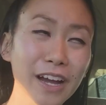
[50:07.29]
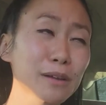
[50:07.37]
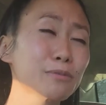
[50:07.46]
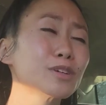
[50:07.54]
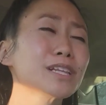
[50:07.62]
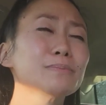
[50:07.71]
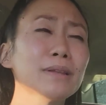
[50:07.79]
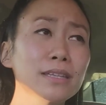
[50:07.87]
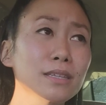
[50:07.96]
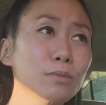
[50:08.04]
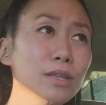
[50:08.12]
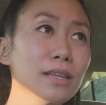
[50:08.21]
I really
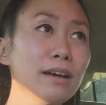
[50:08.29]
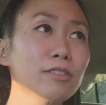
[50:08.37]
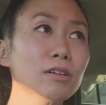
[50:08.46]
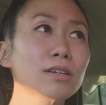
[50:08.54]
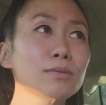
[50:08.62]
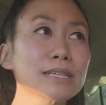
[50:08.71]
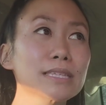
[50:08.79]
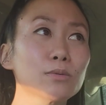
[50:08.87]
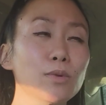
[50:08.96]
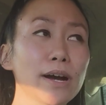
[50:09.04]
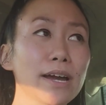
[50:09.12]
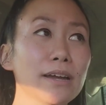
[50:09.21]
plant them with love. The only
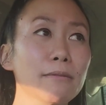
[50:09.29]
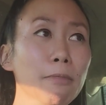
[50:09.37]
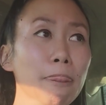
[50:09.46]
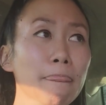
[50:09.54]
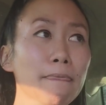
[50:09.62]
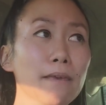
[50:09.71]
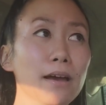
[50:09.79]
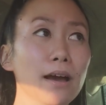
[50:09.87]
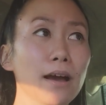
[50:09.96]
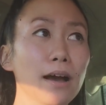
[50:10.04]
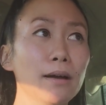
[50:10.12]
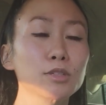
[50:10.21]
reason why
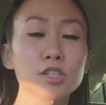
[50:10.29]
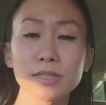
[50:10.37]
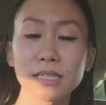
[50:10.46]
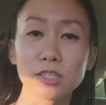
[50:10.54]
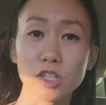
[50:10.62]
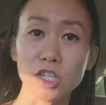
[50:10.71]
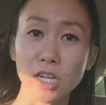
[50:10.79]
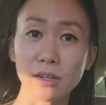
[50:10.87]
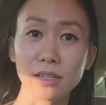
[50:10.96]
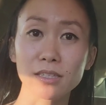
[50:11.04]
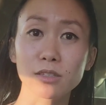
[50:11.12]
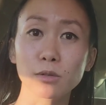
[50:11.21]
I'm choosing to
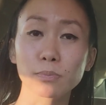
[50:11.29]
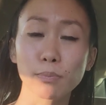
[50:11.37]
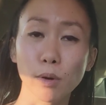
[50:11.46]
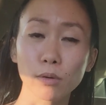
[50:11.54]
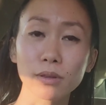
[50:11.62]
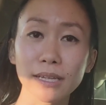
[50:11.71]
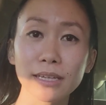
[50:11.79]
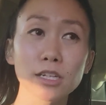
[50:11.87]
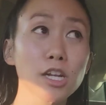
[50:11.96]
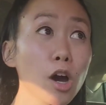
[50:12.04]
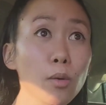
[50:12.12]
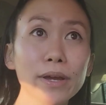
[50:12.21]
share this so boldly,
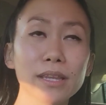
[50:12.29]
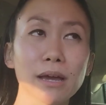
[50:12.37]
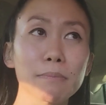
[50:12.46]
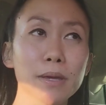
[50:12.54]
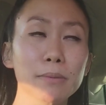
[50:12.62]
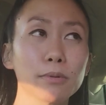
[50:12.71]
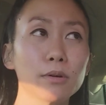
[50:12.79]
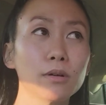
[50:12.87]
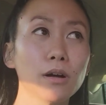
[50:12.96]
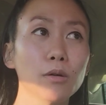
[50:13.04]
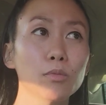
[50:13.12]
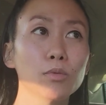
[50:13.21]
knowing that
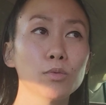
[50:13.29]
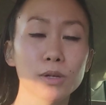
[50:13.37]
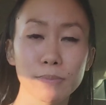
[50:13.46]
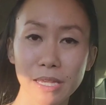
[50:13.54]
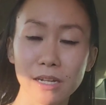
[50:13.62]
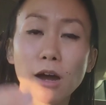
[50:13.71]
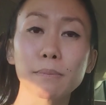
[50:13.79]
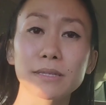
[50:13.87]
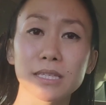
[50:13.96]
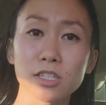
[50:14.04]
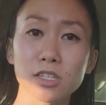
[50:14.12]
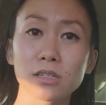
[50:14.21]
people would be in
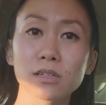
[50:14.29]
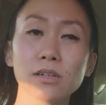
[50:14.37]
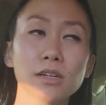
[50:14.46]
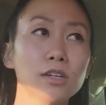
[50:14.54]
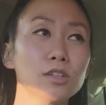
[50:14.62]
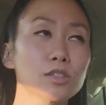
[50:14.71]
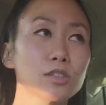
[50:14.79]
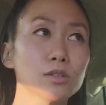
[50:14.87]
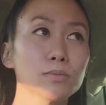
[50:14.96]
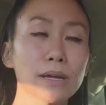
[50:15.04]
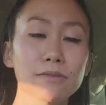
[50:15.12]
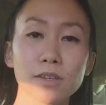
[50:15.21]
opposition
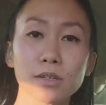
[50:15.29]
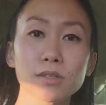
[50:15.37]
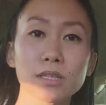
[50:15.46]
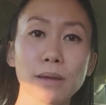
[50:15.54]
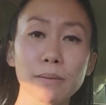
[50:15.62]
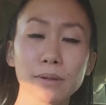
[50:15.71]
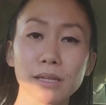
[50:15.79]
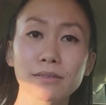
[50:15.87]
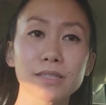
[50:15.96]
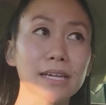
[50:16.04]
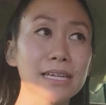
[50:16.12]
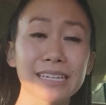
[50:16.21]
to my views and my
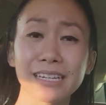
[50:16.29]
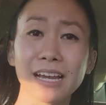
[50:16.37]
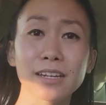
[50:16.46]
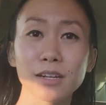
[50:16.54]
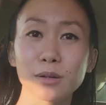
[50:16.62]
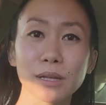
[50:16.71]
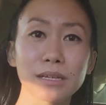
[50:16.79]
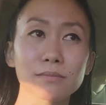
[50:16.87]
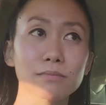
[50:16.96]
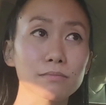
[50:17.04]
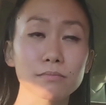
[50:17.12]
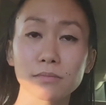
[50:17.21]
beliefs, I get it. I know that
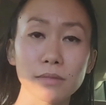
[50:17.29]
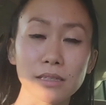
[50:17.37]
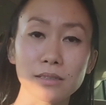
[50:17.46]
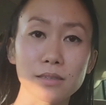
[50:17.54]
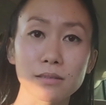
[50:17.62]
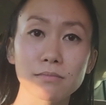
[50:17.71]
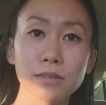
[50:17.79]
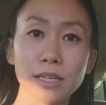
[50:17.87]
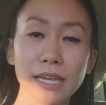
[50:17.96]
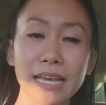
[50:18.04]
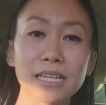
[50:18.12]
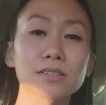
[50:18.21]
that's the
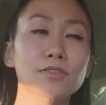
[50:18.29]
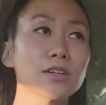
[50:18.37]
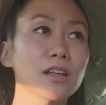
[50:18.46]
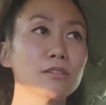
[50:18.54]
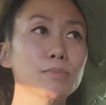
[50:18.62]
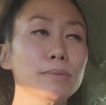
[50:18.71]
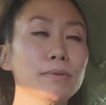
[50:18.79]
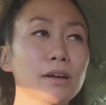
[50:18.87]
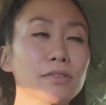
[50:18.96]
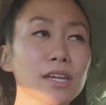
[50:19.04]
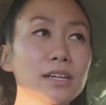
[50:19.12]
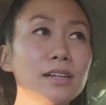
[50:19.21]
case for a lot of people
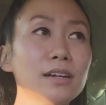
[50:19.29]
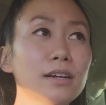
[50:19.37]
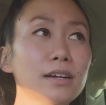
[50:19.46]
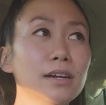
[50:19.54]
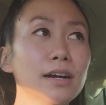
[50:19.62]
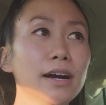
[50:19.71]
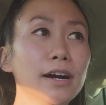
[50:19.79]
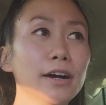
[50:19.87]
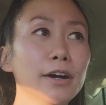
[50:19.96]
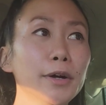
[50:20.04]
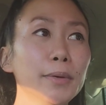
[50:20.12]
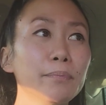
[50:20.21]
out there.
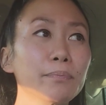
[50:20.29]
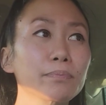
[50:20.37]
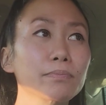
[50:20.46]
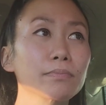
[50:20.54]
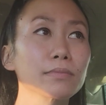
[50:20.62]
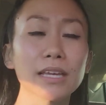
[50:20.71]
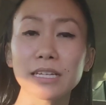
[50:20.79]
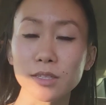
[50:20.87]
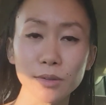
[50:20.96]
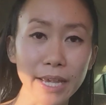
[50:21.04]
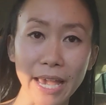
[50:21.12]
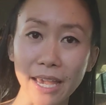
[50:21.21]

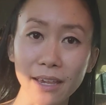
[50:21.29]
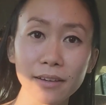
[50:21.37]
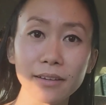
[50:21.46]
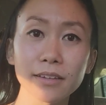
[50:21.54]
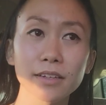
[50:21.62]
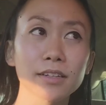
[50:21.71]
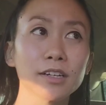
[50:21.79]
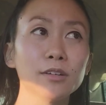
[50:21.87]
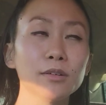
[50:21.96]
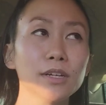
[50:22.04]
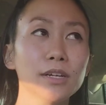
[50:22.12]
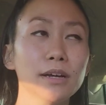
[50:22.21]
That's okay, you
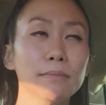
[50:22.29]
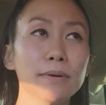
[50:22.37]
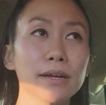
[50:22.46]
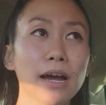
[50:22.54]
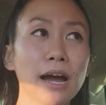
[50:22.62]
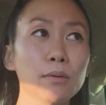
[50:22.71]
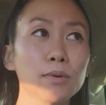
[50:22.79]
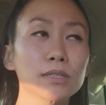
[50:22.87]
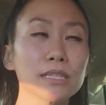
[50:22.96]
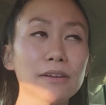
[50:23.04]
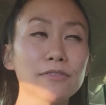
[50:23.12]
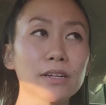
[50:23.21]
know, but I
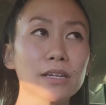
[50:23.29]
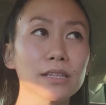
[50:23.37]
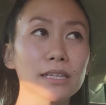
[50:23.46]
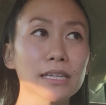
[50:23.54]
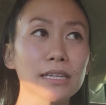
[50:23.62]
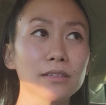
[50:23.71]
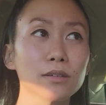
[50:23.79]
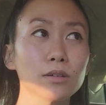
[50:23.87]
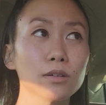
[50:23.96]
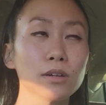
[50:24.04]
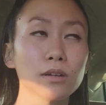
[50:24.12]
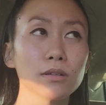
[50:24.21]
would definitely,
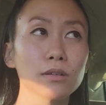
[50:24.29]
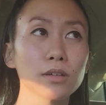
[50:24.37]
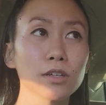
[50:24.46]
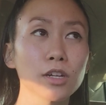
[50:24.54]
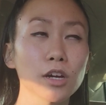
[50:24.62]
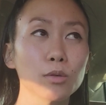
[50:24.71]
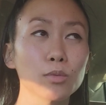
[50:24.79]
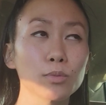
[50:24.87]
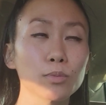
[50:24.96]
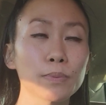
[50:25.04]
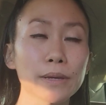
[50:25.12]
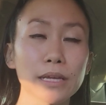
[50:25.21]
you know,
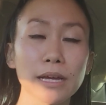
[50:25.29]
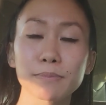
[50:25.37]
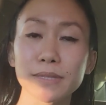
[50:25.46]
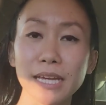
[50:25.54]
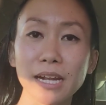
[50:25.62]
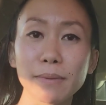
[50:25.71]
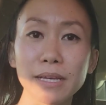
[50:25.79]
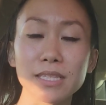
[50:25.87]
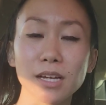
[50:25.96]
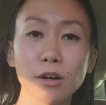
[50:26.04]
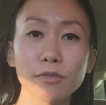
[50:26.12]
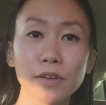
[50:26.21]
be upset at
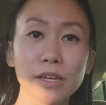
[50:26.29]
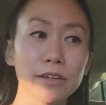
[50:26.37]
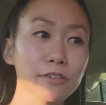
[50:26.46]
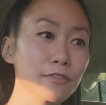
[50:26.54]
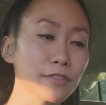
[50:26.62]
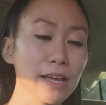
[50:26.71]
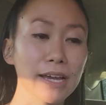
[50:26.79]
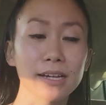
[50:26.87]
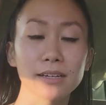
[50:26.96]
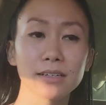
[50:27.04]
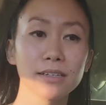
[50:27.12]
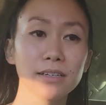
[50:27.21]
myself if,
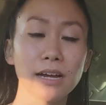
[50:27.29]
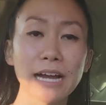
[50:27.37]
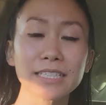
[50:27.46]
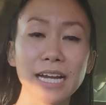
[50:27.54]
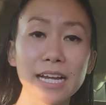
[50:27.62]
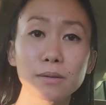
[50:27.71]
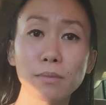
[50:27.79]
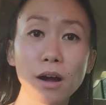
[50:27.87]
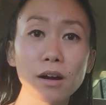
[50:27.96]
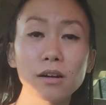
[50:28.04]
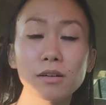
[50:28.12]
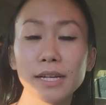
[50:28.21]
like, I die
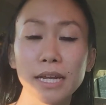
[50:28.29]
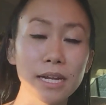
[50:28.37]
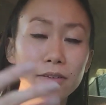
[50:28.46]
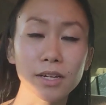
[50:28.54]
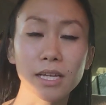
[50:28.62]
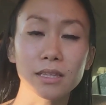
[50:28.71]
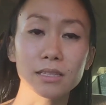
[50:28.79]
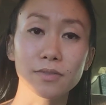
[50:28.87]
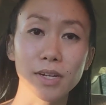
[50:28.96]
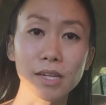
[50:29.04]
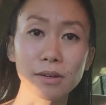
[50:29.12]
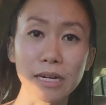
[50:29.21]
tomorrow and I never get this
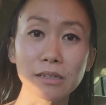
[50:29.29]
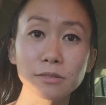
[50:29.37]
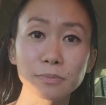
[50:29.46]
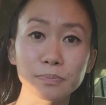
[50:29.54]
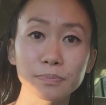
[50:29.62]
video out.